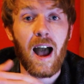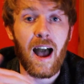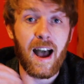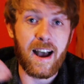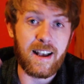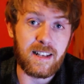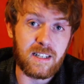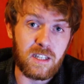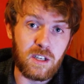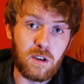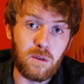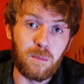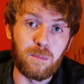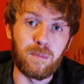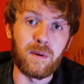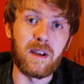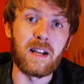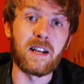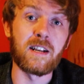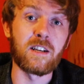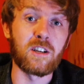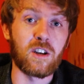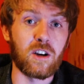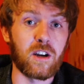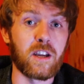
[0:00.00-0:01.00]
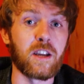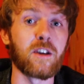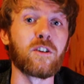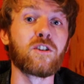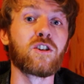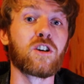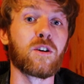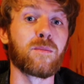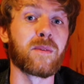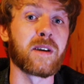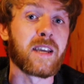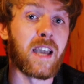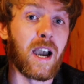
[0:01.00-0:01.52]
as you build your
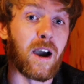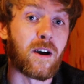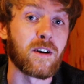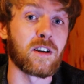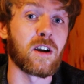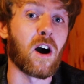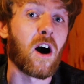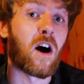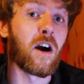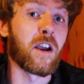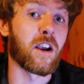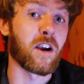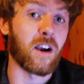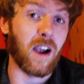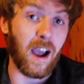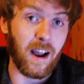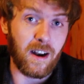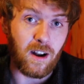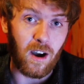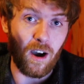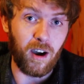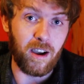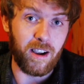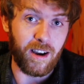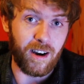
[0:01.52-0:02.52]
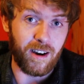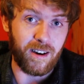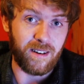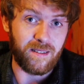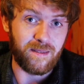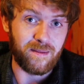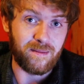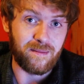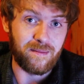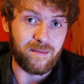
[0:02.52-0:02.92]
YouTube account higher and higher.